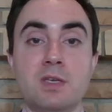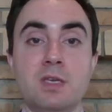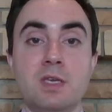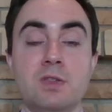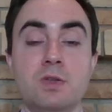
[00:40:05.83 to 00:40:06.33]

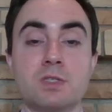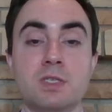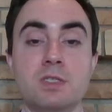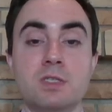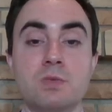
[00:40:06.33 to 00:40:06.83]
in those
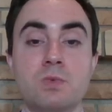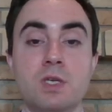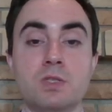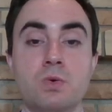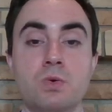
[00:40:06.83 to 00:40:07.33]
consistent
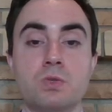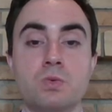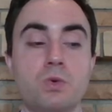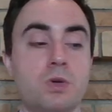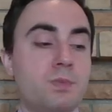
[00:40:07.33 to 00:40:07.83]
ways or
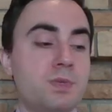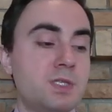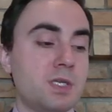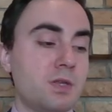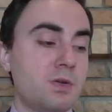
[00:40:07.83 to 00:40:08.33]
toward
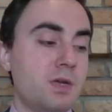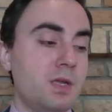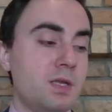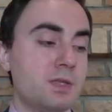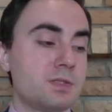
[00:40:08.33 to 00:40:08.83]
particular
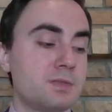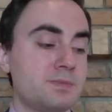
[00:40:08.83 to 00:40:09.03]
ends.